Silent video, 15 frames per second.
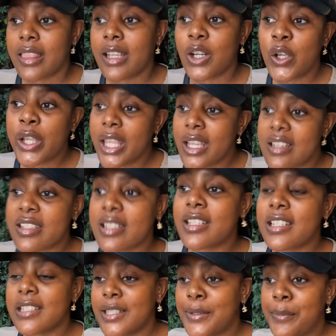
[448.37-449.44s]
The
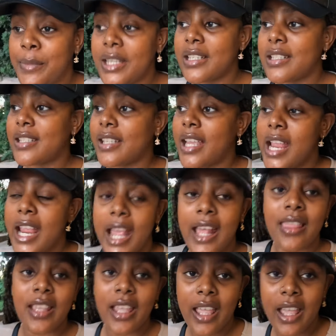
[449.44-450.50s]
location is amazing,
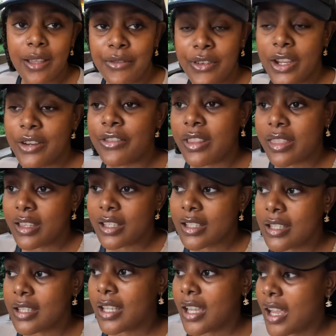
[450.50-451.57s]
and they have
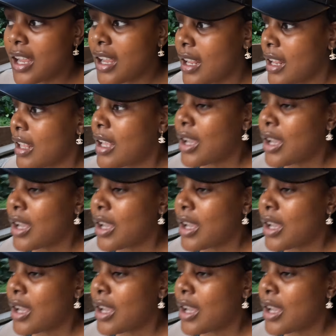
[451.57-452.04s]
everything here.